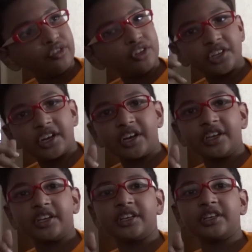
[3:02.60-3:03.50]

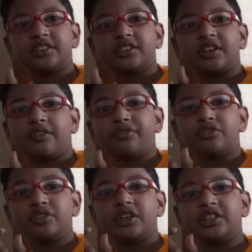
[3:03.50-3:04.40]
fullery
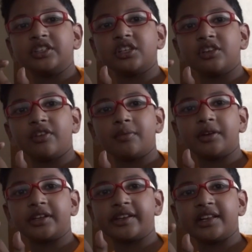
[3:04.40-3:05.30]
silver
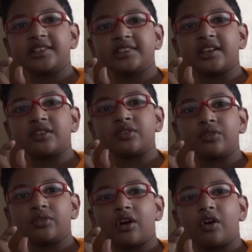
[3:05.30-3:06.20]
material is there, no,